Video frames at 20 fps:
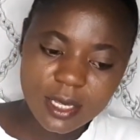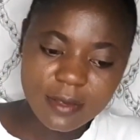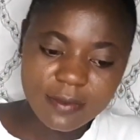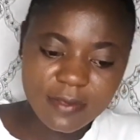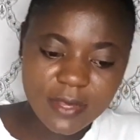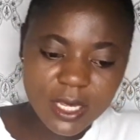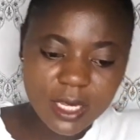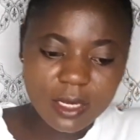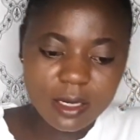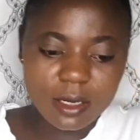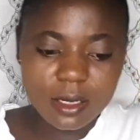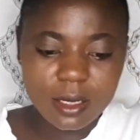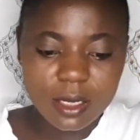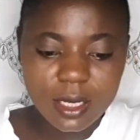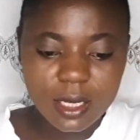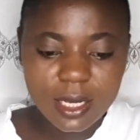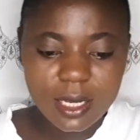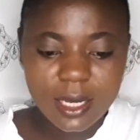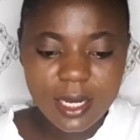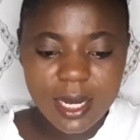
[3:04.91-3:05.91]
Then
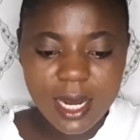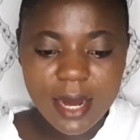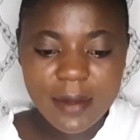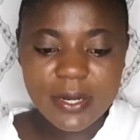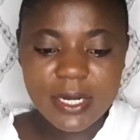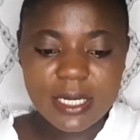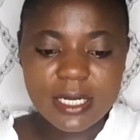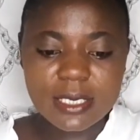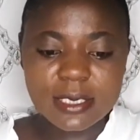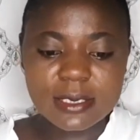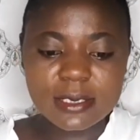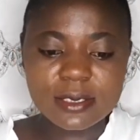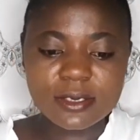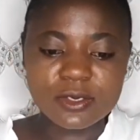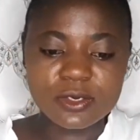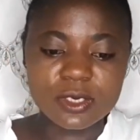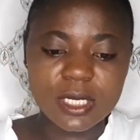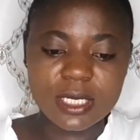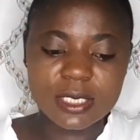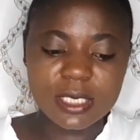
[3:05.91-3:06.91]
carry
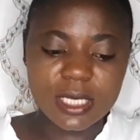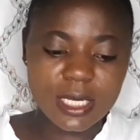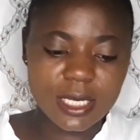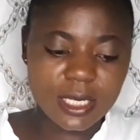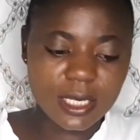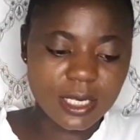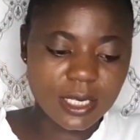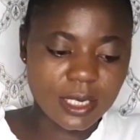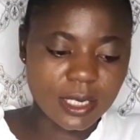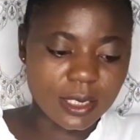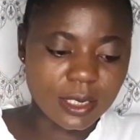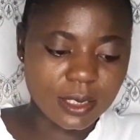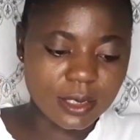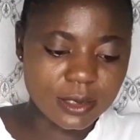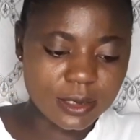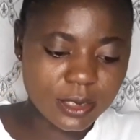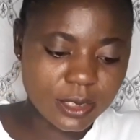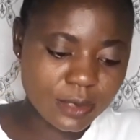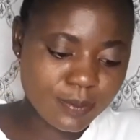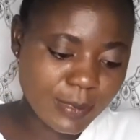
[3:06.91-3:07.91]

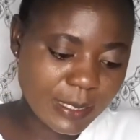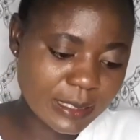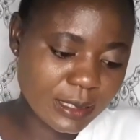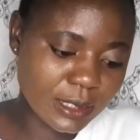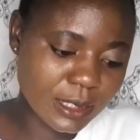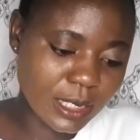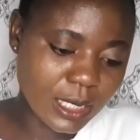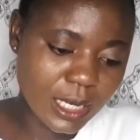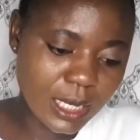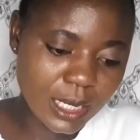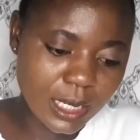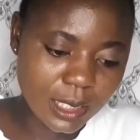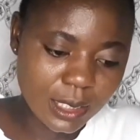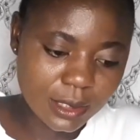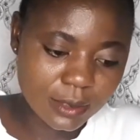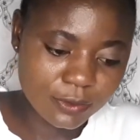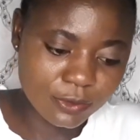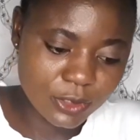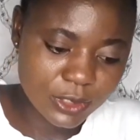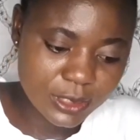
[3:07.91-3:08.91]
this particular
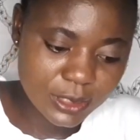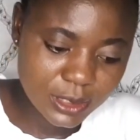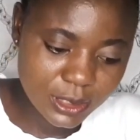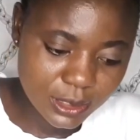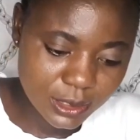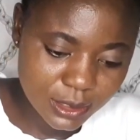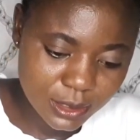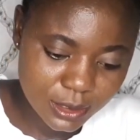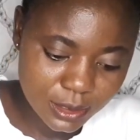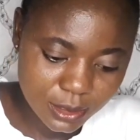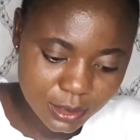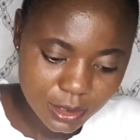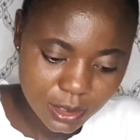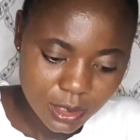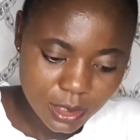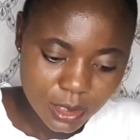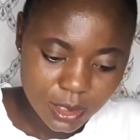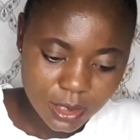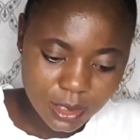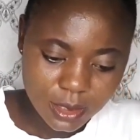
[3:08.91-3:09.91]
receipt.
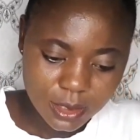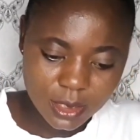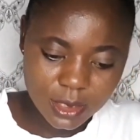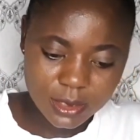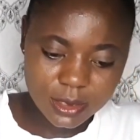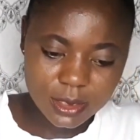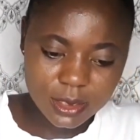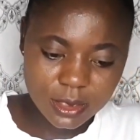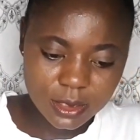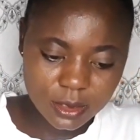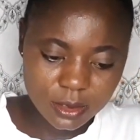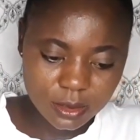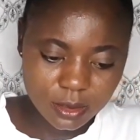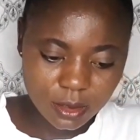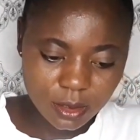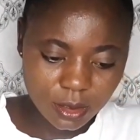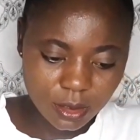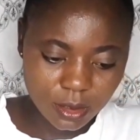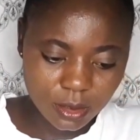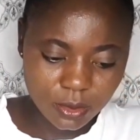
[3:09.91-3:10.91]
This is
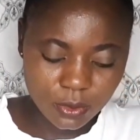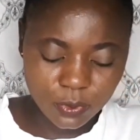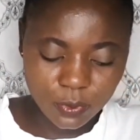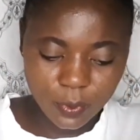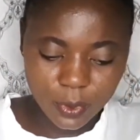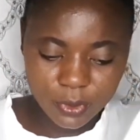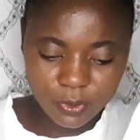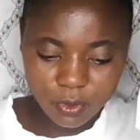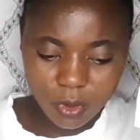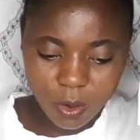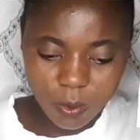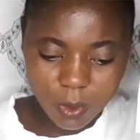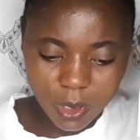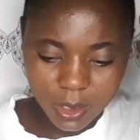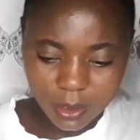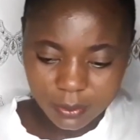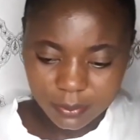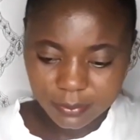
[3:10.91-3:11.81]
a withdrawal.